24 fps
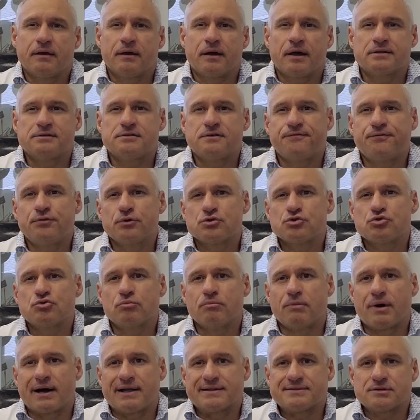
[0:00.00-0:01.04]
At the first 2
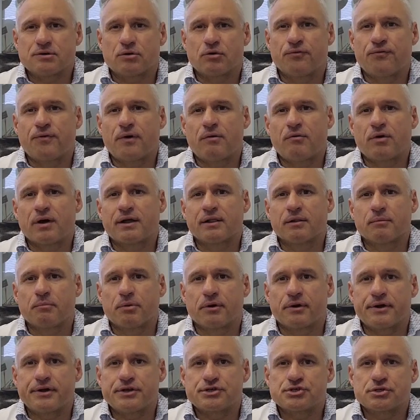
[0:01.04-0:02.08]
months of our
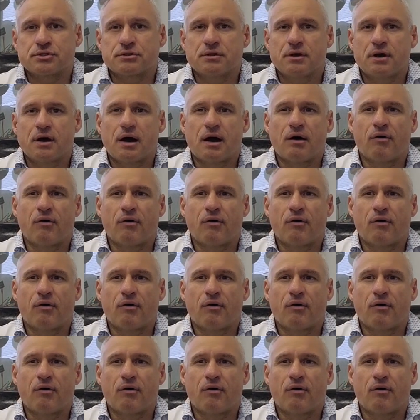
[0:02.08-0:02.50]
collaboration,